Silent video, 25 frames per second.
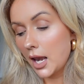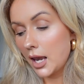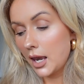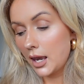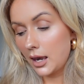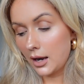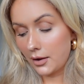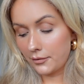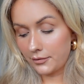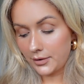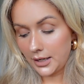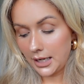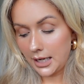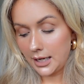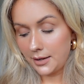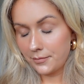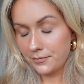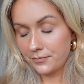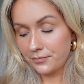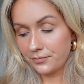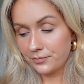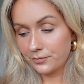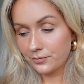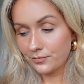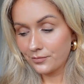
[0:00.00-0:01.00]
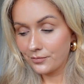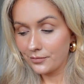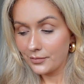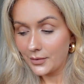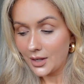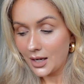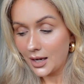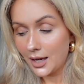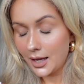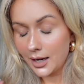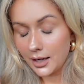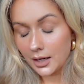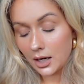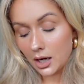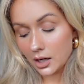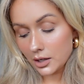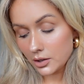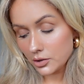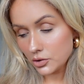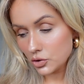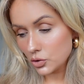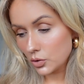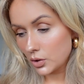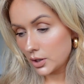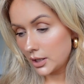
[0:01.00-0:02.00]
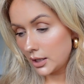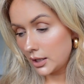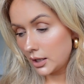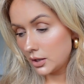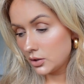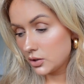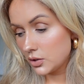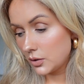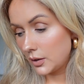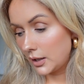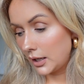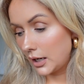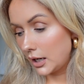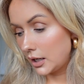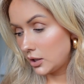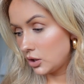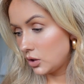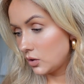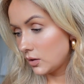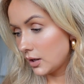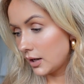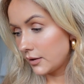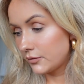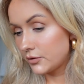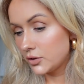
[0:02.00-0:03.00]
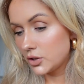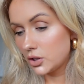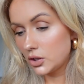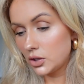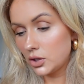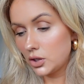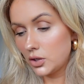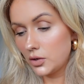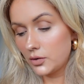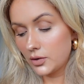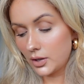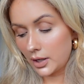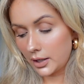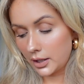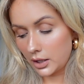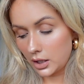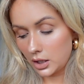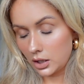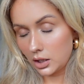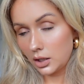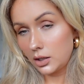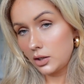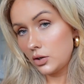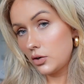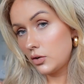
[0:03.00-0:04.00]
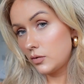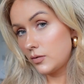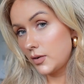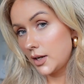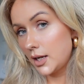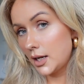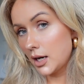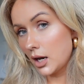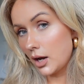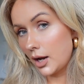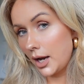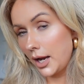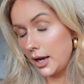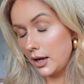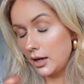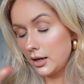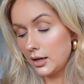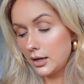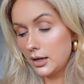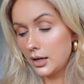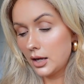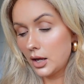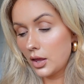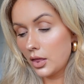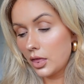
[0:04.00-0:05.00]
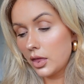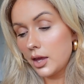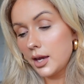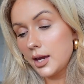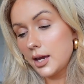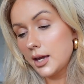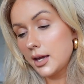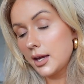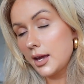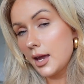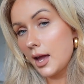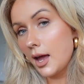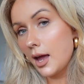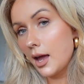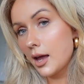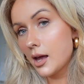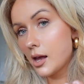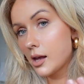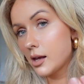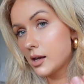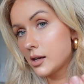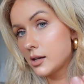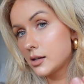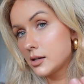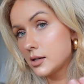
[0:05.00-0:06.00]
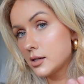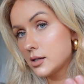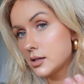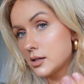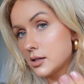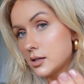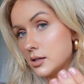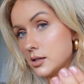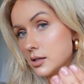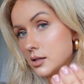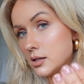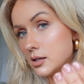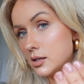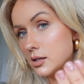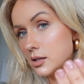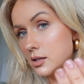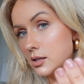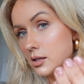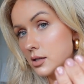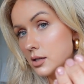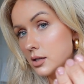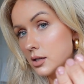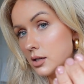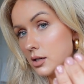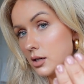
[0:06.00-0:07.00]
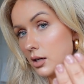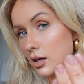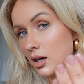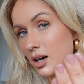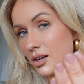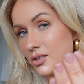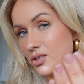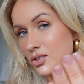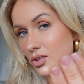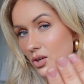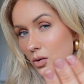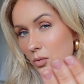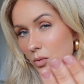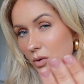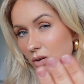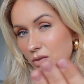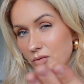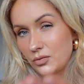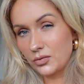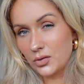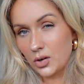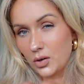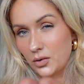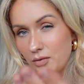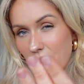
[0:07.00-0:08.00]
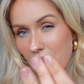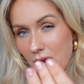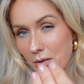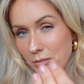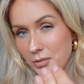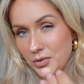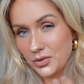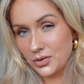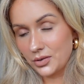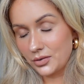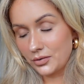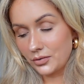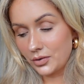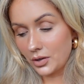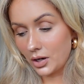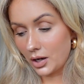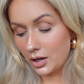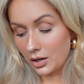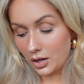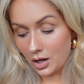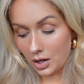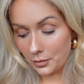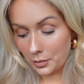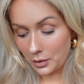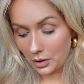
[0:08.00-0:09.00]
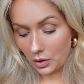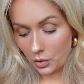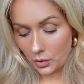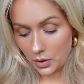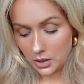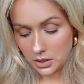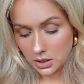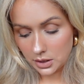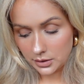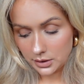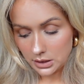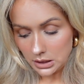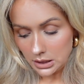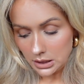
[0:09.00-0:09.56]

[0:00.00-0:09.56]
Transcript: Lovely. And I kind of enjoy it doing it. You have to use like a UV light thing, and I just got one off Amazon for like a couple of quid.